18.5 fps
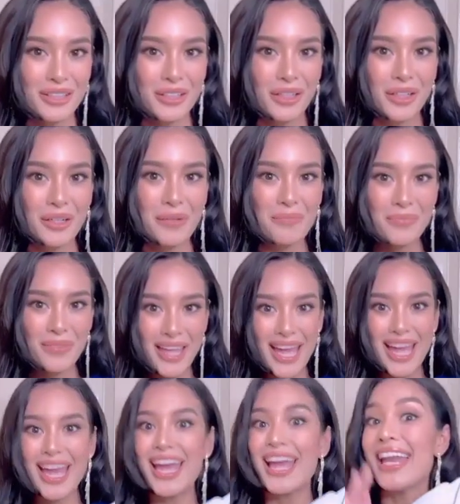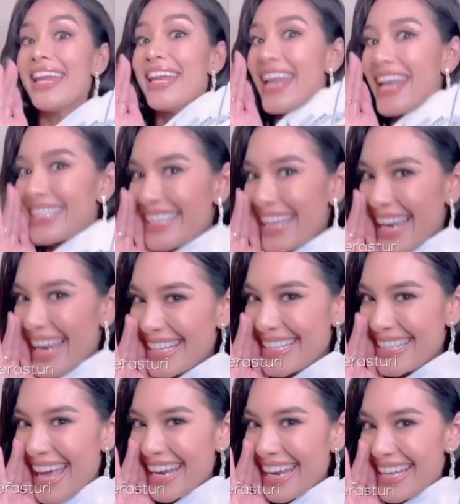good, nasa
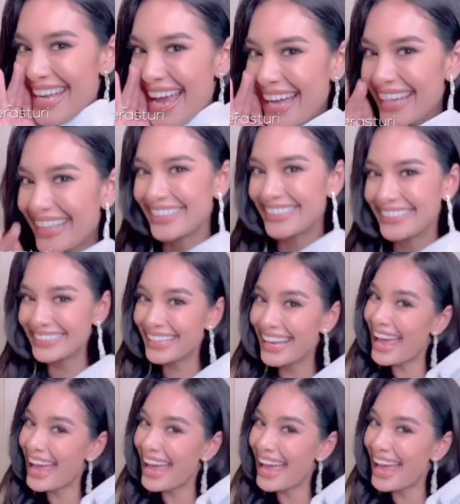Lazada yan!